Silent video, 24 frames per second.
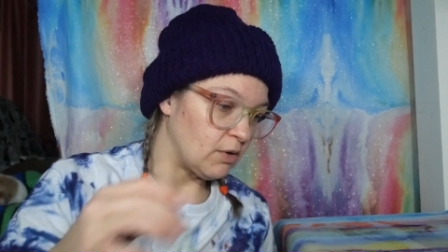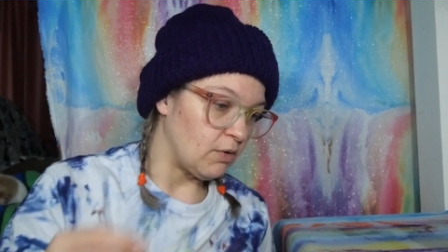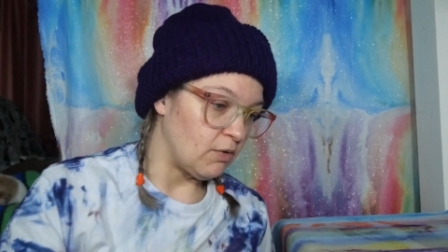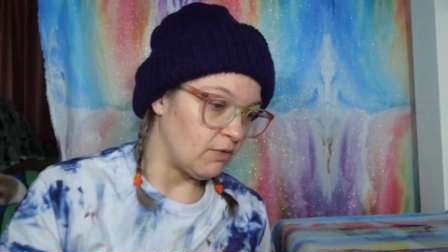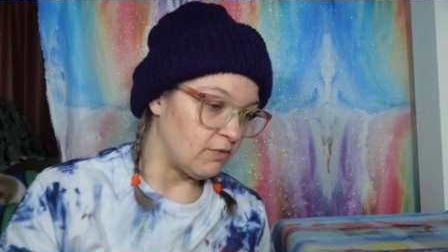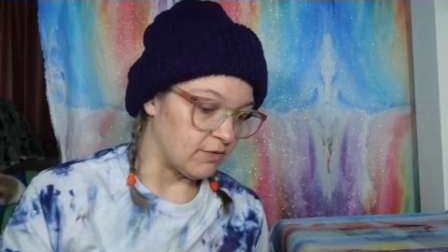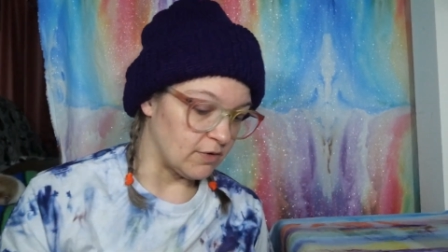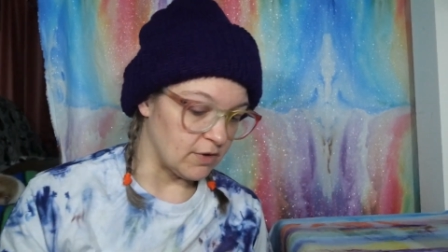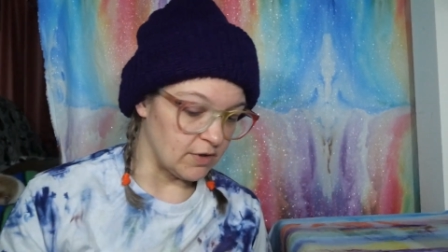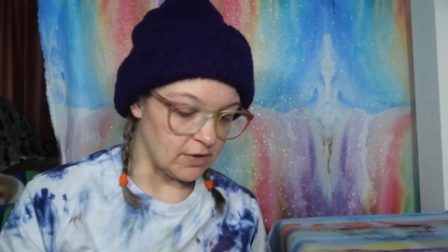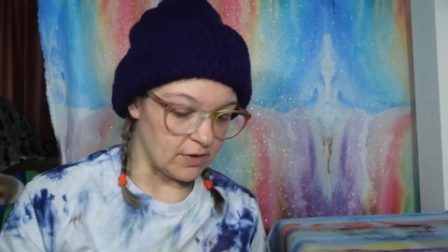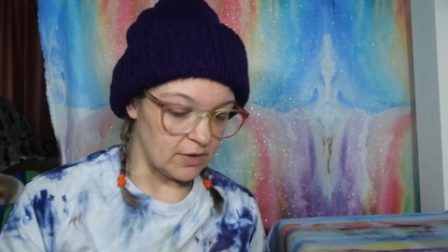
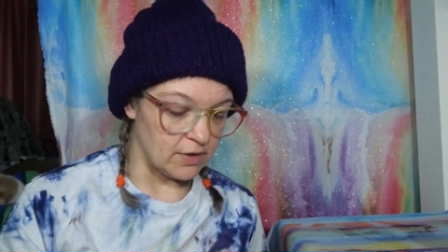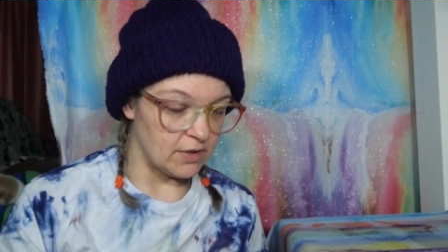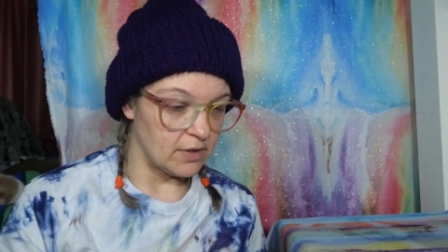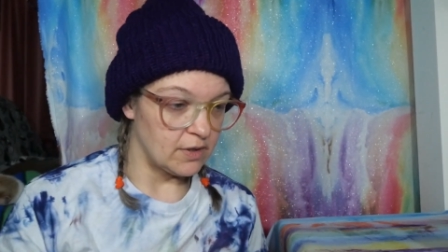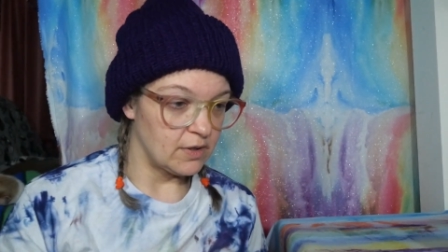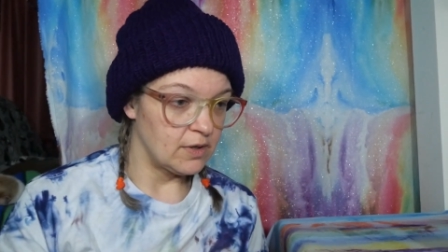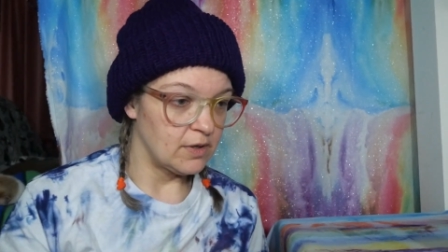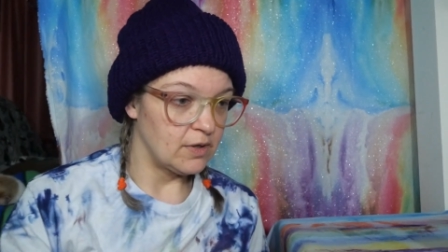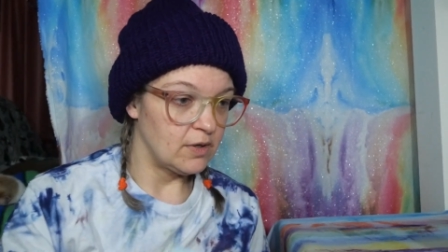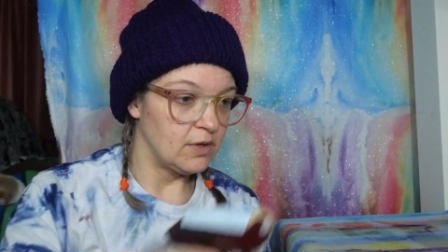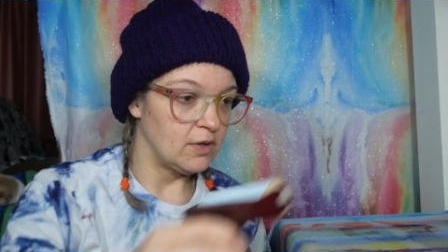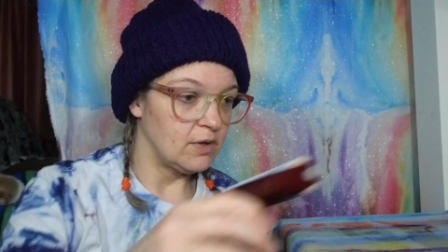over
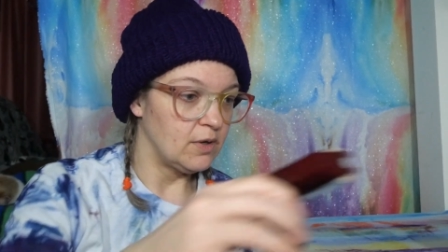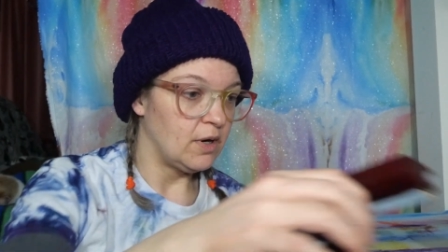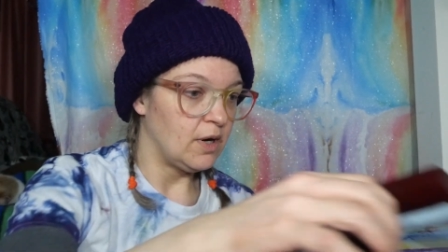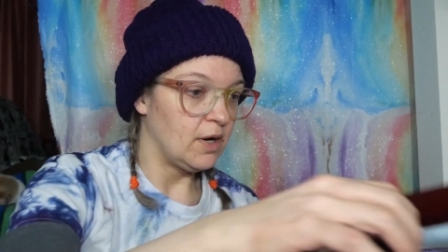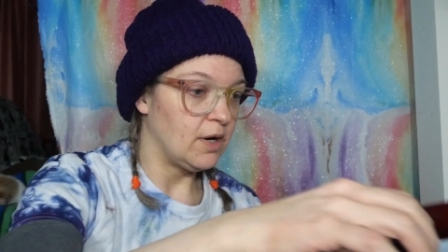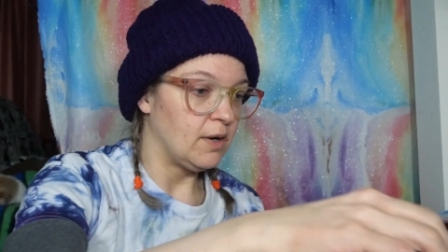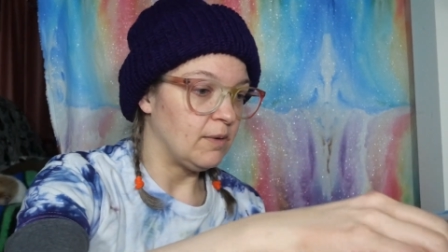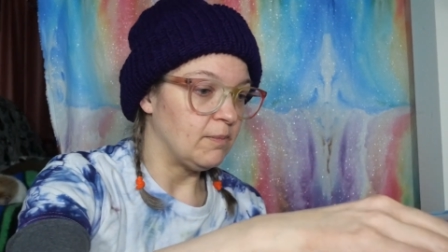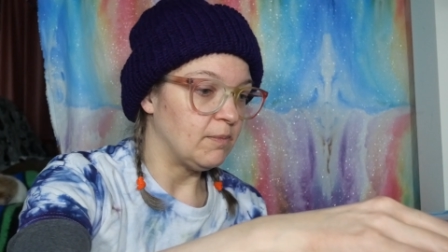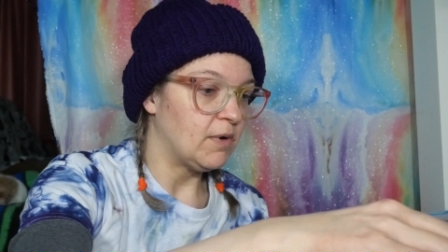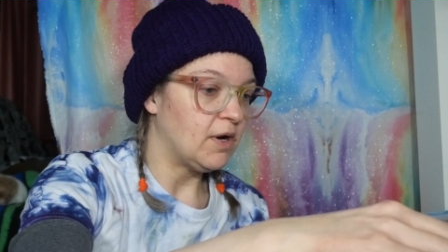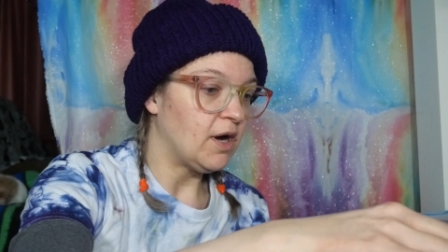
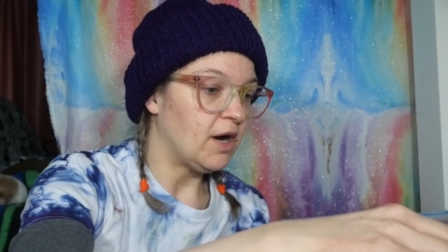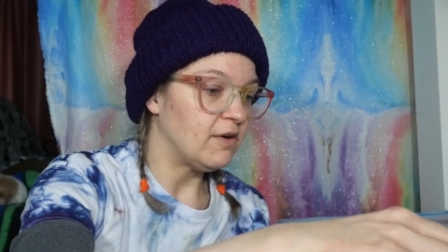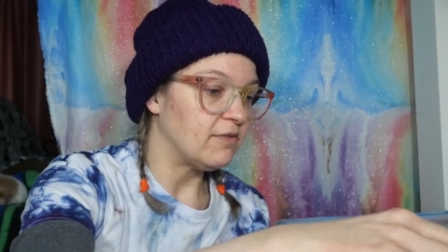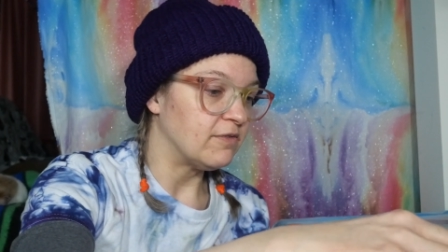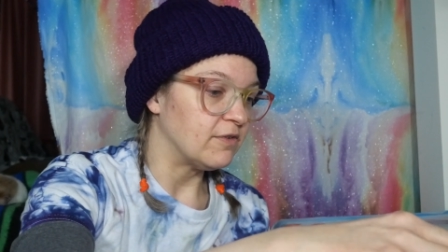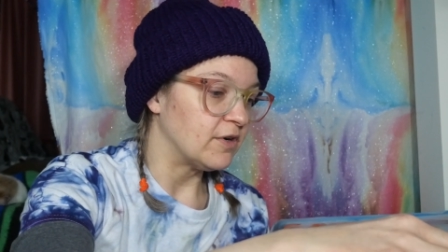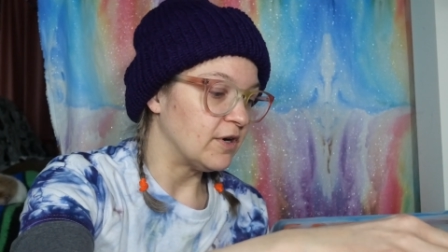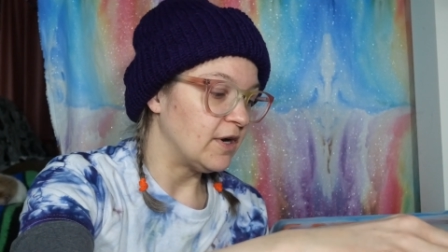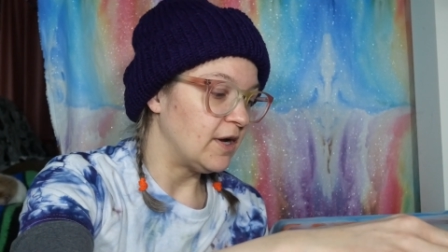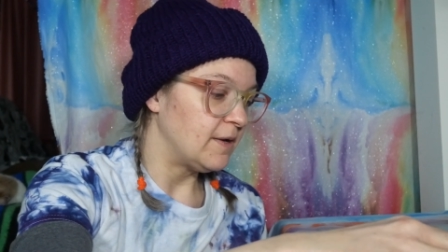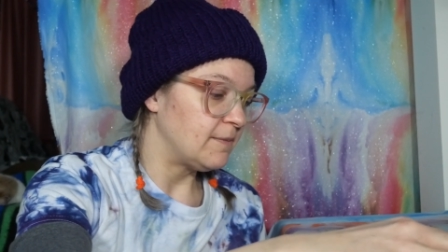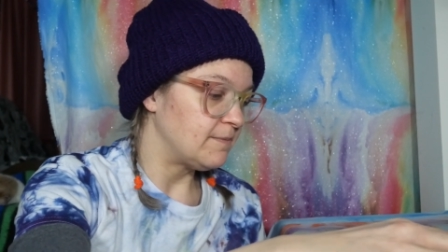cover
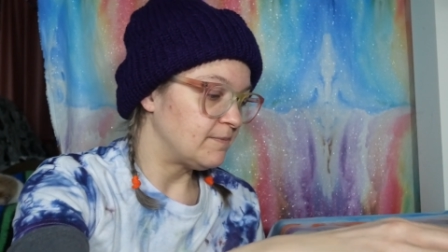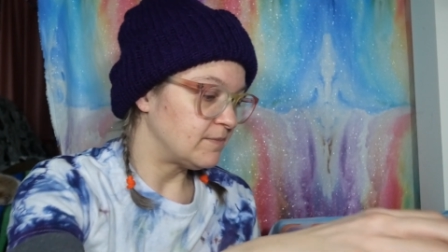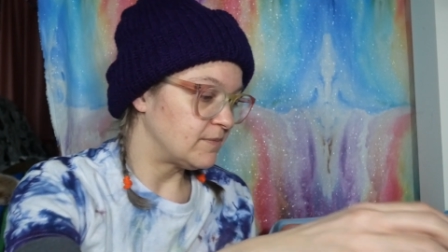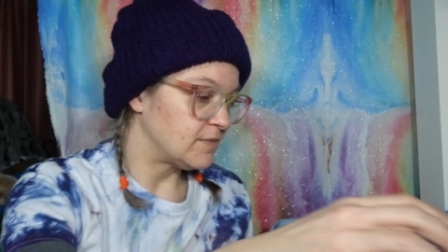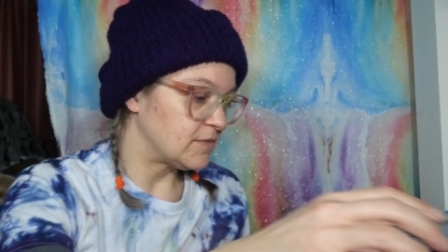it.